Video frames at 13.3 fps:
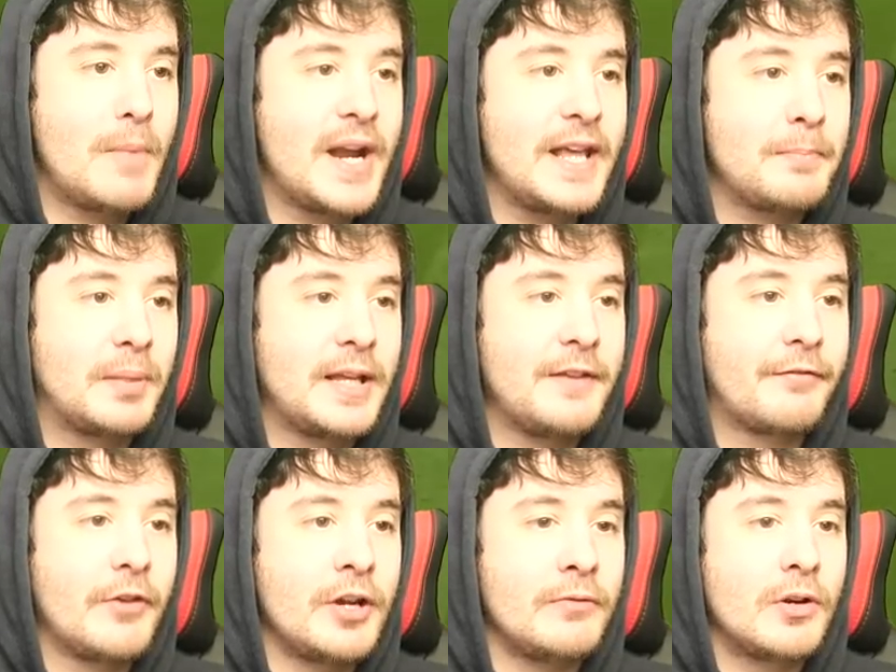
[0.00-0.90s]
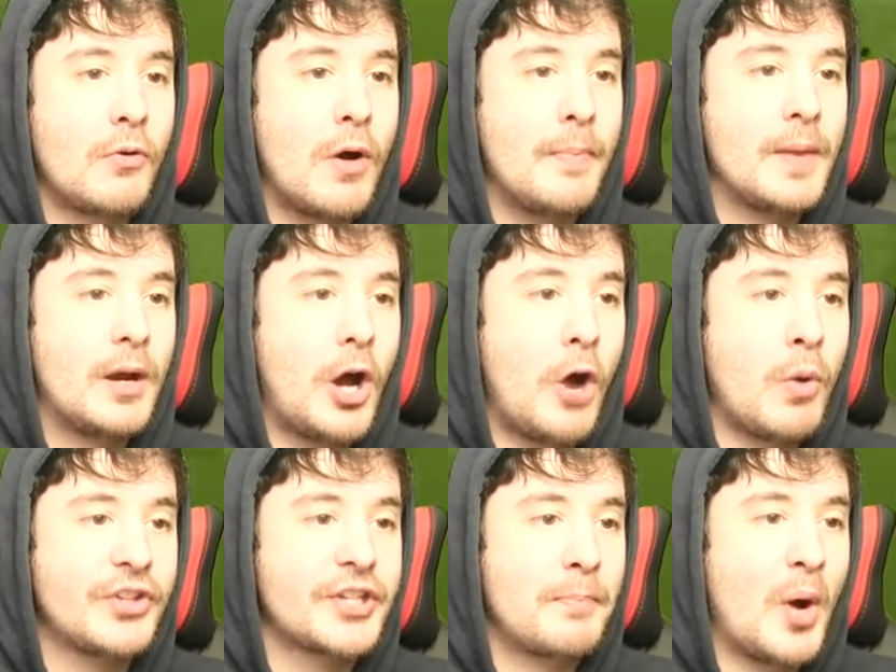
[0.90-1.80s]
Mane, play it through, go on. Oh,
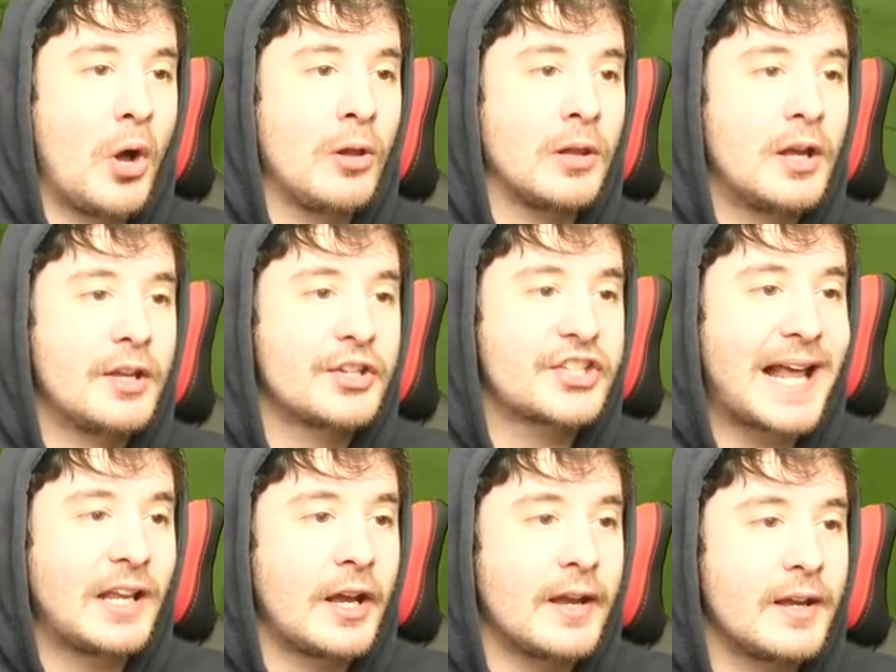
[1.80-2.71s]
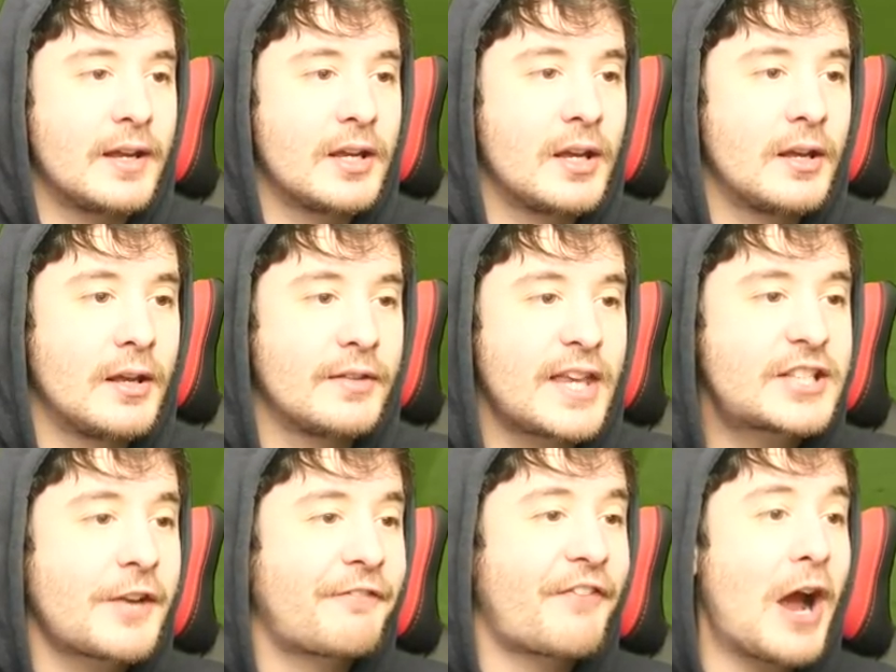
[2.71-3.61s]
what a ball! Salah! That's
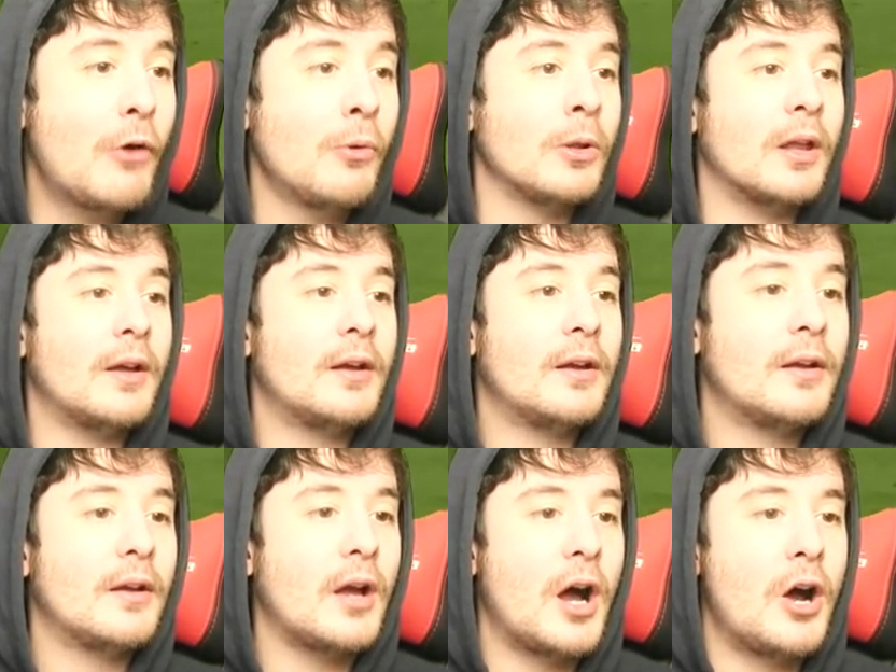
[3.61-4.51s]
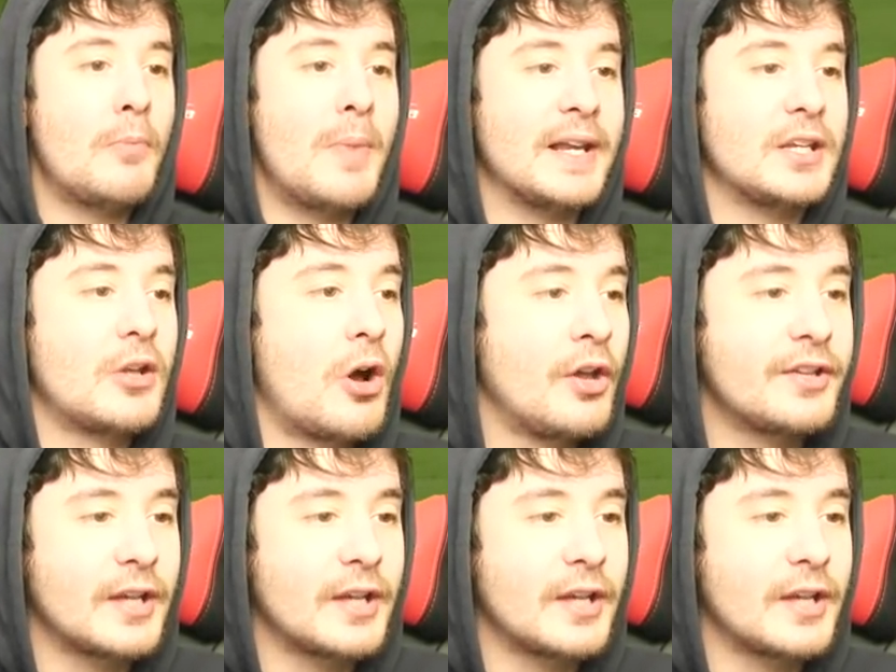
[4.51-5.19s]
a foul. Oh, my God.